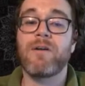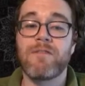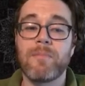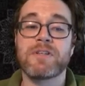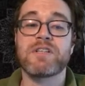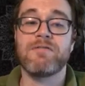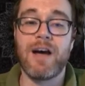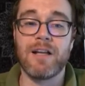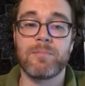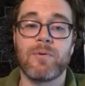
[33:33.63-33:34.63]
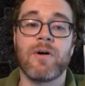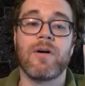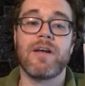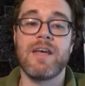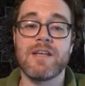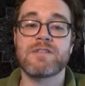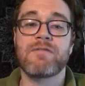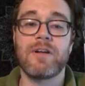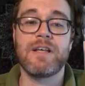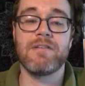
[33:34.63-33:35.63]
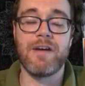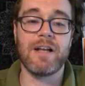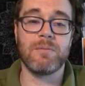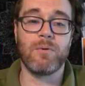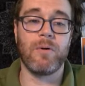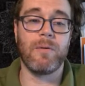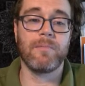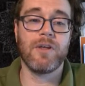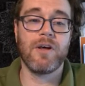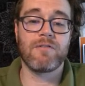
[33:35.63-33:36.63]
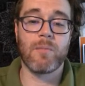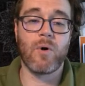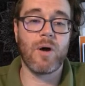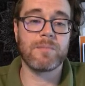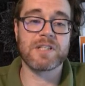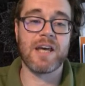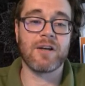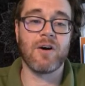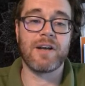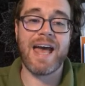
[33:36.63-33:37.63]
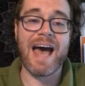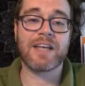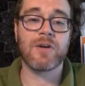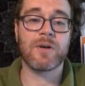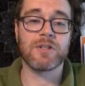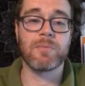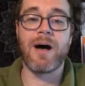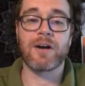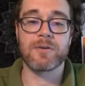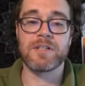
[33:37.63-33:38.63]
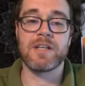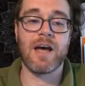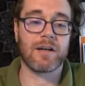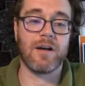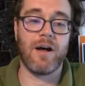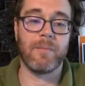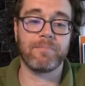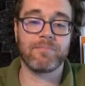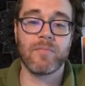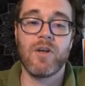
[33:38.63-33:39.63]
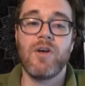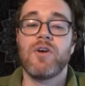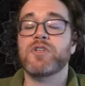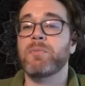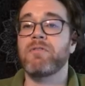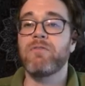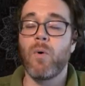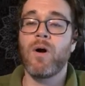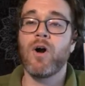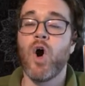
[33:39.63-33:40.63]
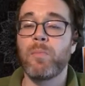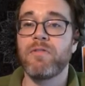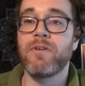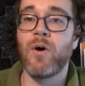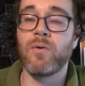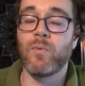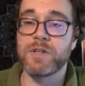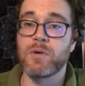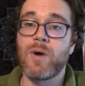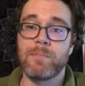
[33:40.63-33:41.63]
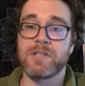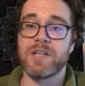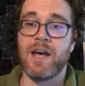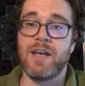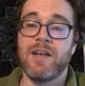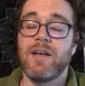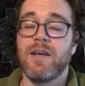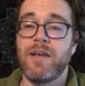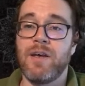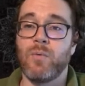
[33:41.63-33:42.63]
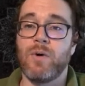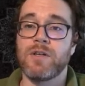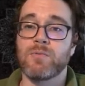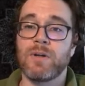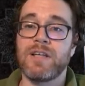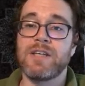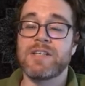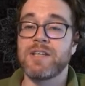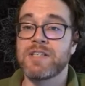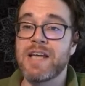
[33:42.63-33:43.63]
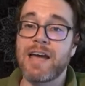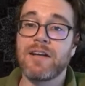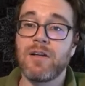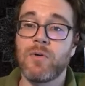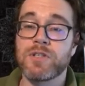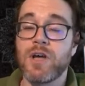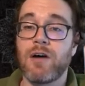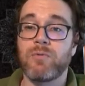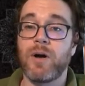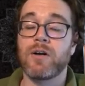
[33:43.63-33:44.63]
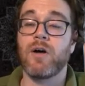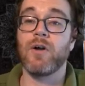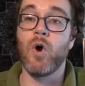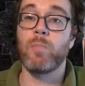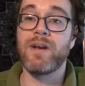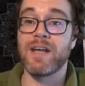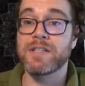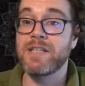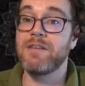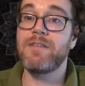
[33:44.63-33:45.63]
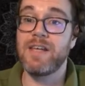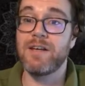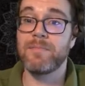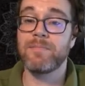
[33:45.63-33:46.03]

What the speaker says: from this developer is freely available from a website called AccurateDemocracy.com. So before OpaVote was a website, it was released as standalone software called OpenSTV.